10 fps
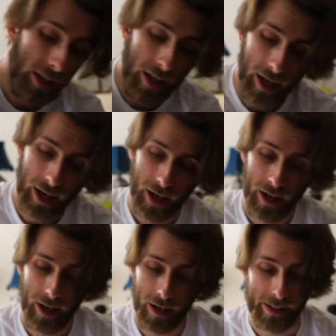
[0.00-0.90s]

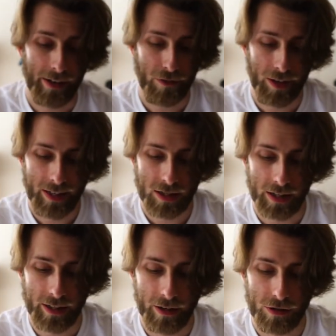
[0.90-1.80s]
The other lens
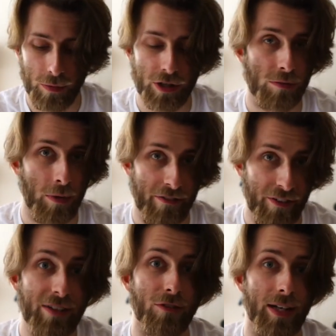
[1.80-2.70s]
I use, which is my
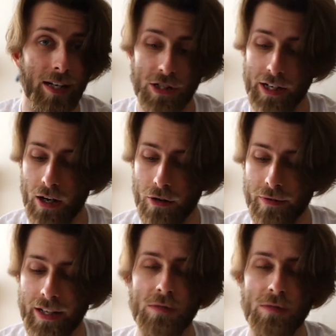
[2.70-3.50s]
favourite lens I own,